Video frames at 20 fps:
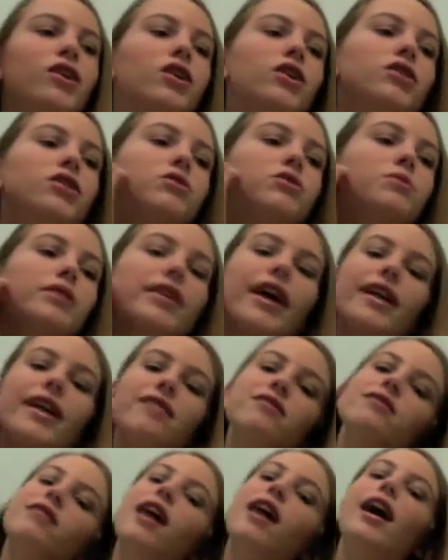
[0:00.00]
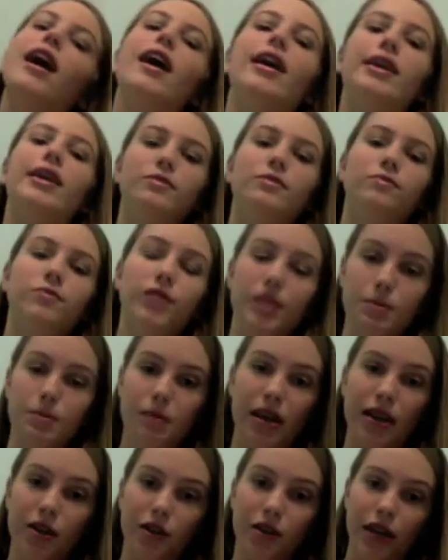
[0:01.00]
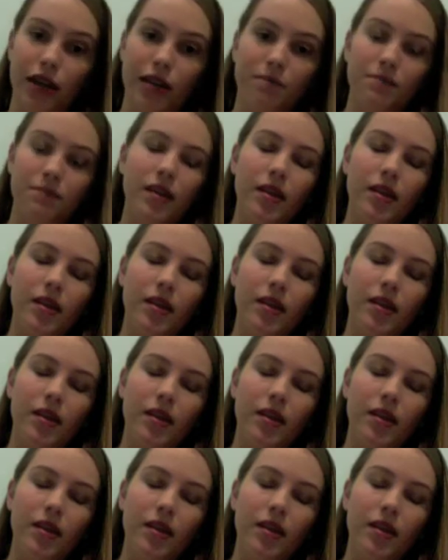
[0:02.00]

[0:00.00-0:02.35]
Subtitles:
So we get in line for the meet and greet,